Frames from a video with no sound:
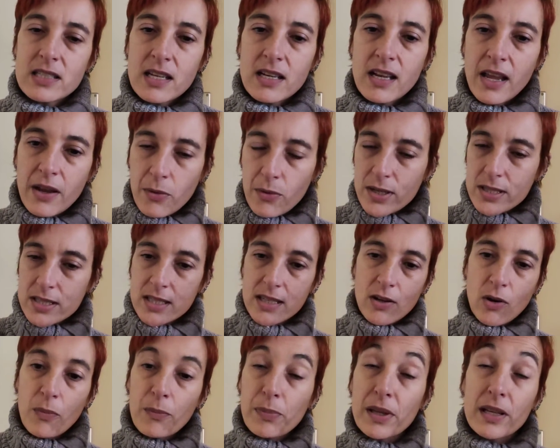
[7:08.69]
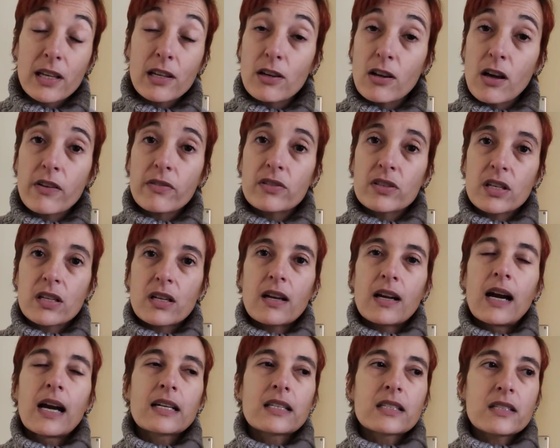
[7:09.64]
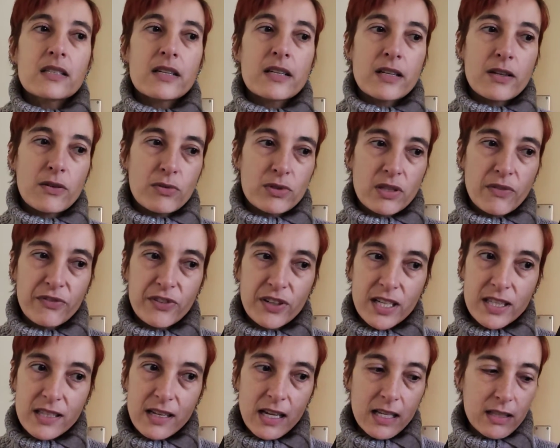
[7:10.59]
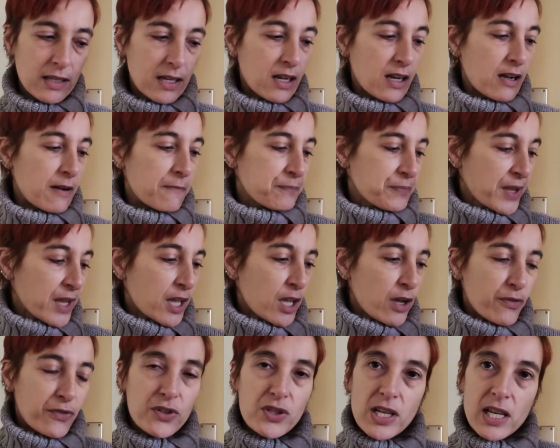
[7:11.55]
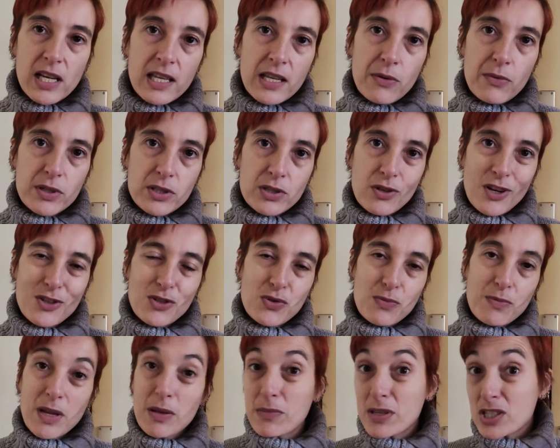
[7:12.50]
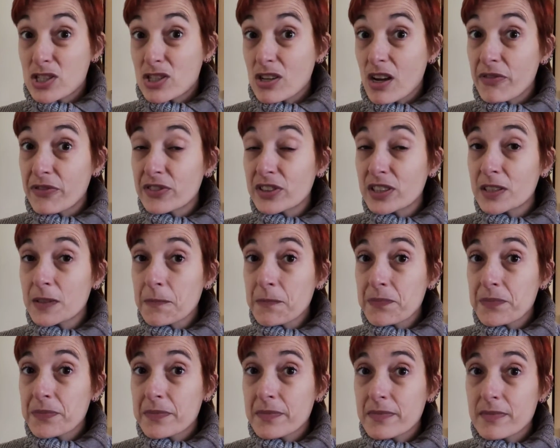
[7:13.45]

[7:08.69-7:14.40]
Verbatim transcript: And I was completely in love with that character, and I was afraid that um, Fonda Lee was going to make me suffer